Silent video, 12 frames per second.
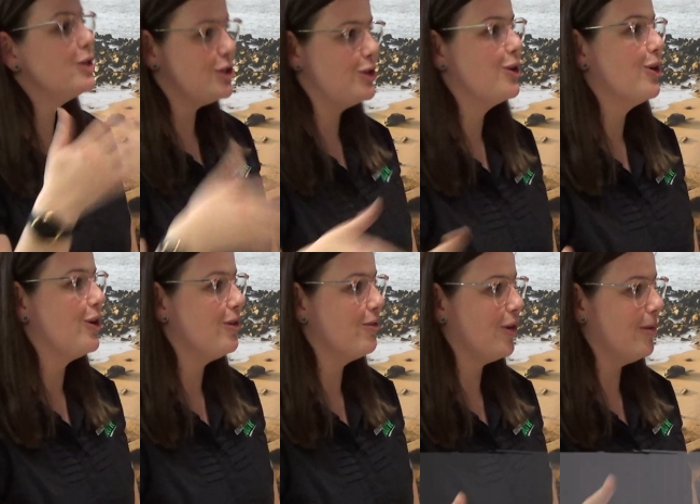did you
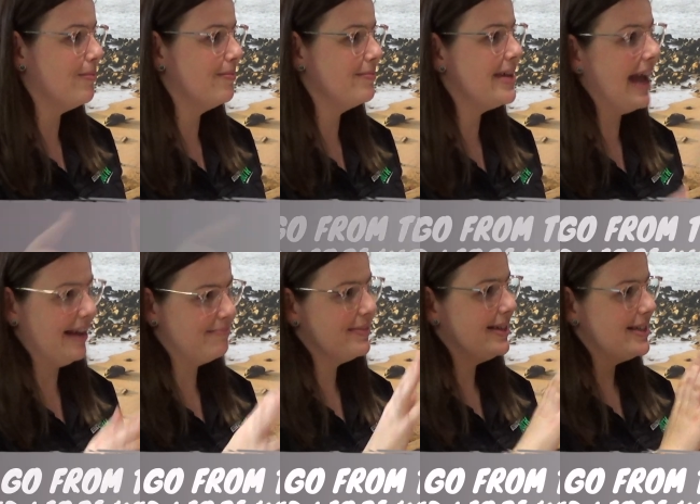go from,
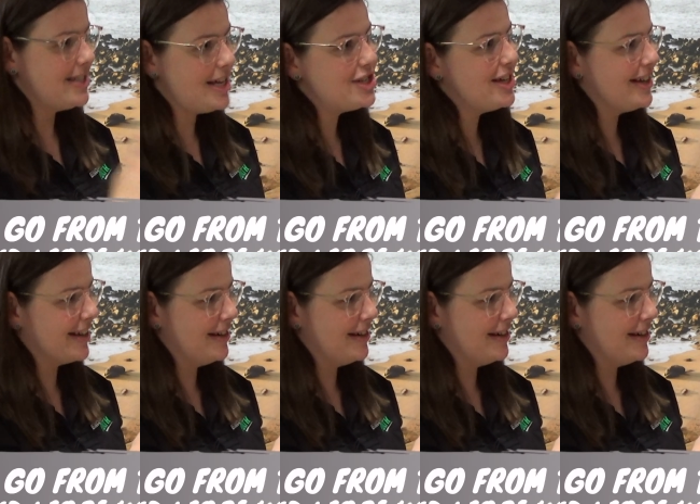teaching